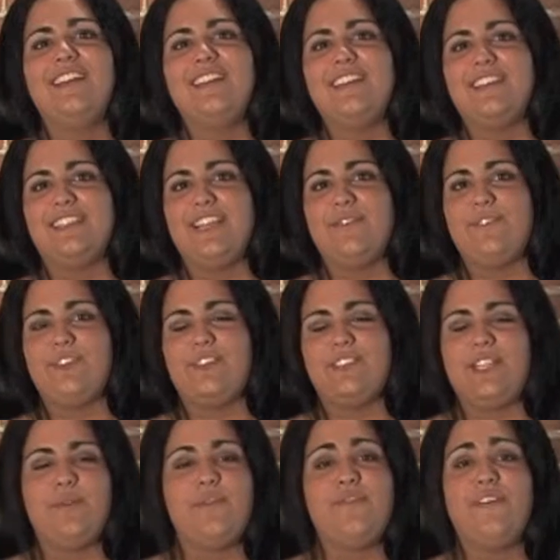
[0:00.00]
Because
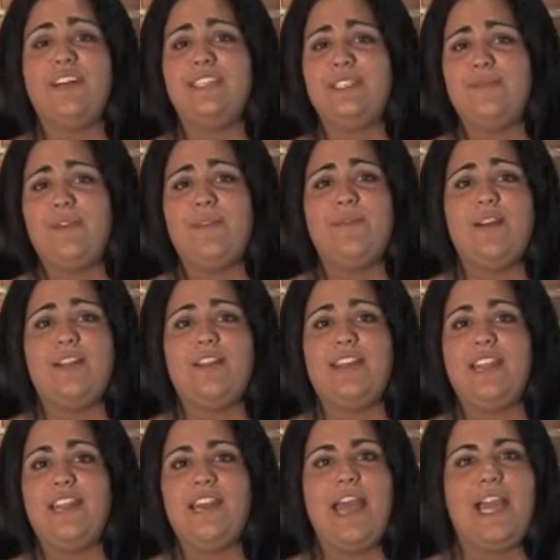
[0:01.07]
they were fun to be with.
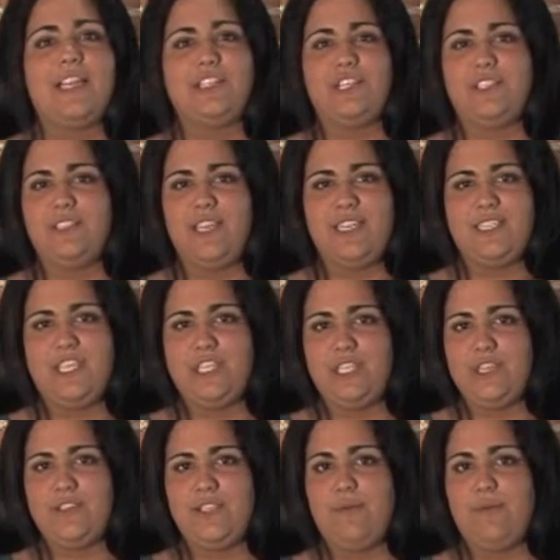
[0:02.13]
They didn't act just like teachers,